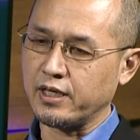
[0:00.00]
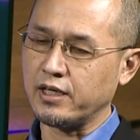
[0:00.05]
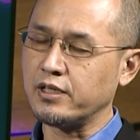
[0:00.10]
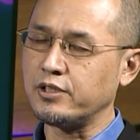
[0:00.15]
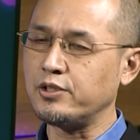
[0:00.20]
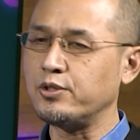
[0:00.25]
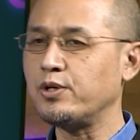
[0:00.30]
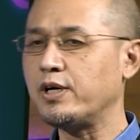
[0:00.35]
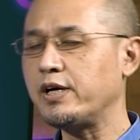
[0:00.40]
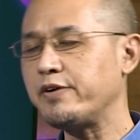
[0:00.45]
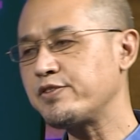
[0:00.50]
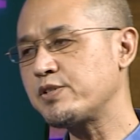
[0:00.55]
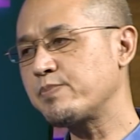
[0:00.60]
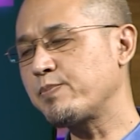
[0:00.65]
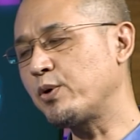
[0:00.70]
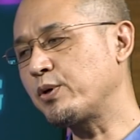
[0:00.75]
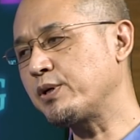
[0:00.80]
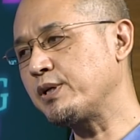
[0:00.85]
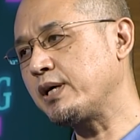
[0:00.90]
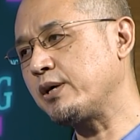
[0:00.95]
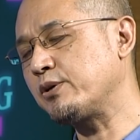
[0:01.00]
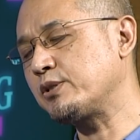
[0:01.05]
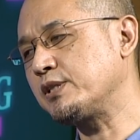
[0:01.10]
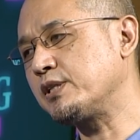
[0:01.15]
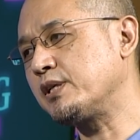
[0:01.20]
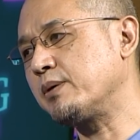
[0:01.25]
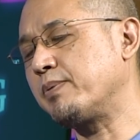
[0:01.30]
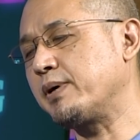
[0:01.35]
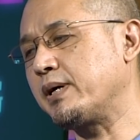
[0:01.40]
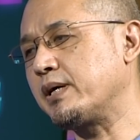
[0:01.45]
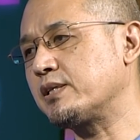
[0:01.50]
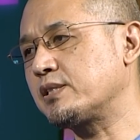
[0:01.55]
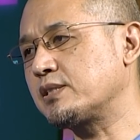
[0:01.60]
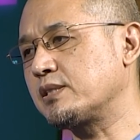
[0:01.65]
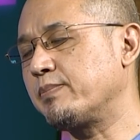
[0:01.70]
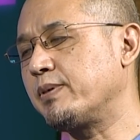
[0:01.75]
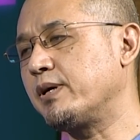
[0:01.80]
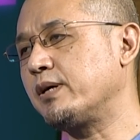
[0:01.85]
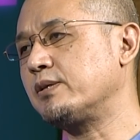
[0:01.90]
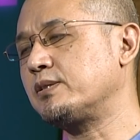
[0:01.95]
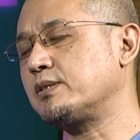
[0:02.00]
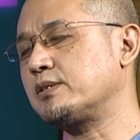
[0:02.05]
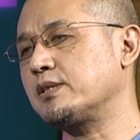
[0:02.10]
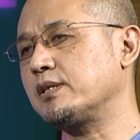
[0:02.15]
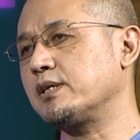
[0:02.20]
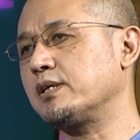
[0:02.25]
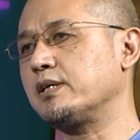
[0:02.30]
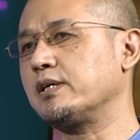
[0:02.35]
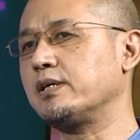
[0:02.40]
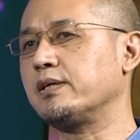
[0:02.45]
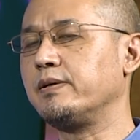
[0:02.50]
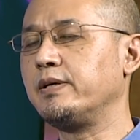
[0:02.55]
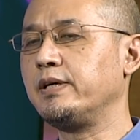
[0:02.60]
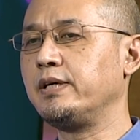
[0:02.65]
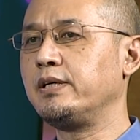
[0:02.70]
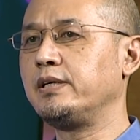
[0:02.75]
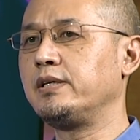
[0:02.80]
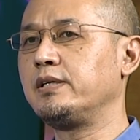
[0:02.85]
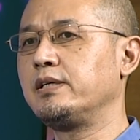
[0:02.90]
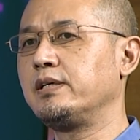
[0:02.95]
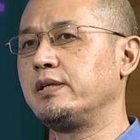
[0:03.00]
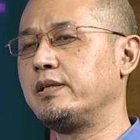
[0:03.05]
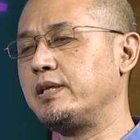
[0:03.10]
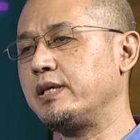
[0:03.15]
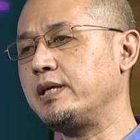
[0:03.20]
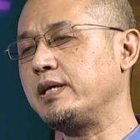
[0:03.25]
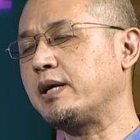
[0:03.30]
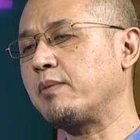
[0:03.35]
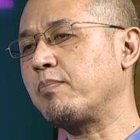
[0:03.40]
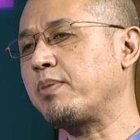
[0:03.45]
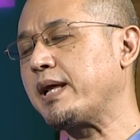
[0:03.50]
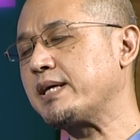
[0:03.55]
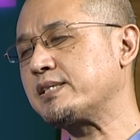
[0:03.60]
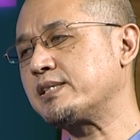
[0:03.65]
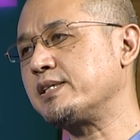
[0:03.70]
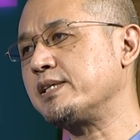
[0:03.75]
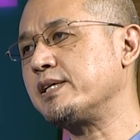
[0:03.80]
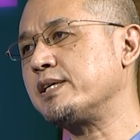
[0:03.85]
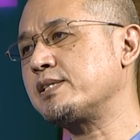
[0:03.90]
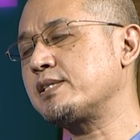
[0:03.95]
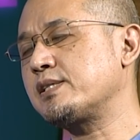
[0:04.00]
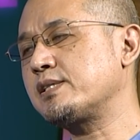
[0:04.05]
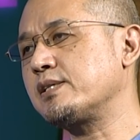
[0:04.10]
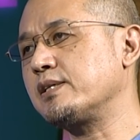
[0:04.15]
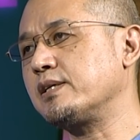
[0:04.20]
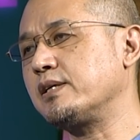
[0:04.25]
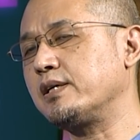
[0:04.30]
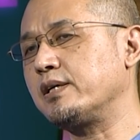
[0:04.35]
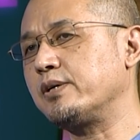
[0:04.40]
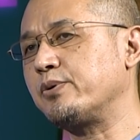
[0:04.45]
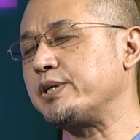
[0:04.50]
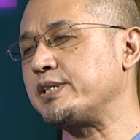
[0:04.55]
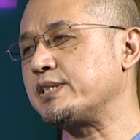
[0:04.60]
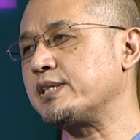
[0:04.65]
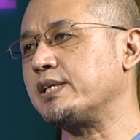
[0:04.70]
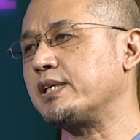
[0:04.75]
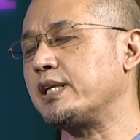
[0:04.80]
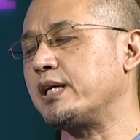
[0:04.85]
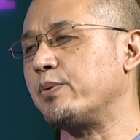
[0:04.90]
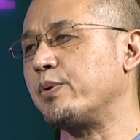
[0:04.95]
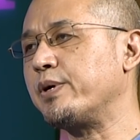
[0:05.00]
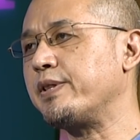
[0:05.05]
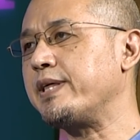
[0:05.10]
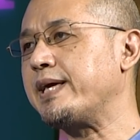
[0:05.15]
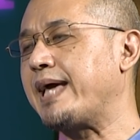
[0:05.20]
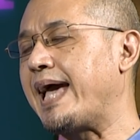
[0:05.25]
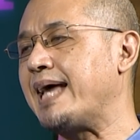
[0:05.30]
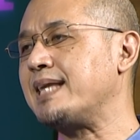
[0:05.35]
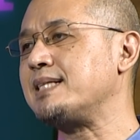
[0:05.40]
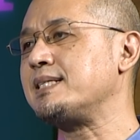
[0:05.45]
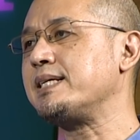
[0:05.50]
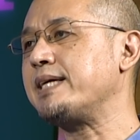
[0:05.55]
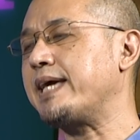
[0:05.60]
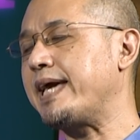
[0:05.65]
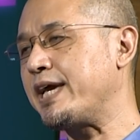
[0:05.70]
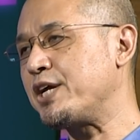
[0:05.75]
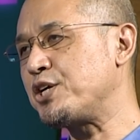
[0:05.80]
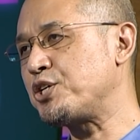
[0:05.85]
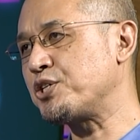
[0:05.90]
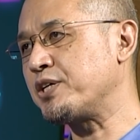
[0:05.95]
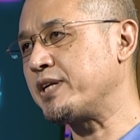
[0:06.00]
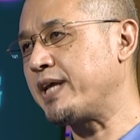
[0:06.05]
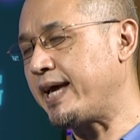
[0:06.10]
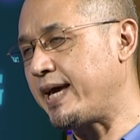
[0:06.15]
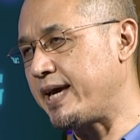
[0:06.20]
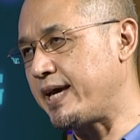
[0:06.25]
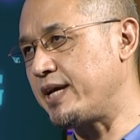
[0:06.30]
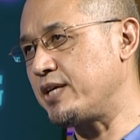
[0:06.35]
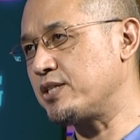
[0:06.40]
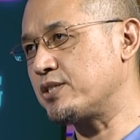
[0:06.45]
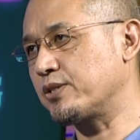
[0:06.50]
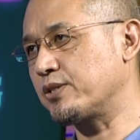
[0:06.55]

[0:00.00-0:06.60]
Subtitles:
You have spoken out in the past about the unpleasantness recently with the anti-Asian hate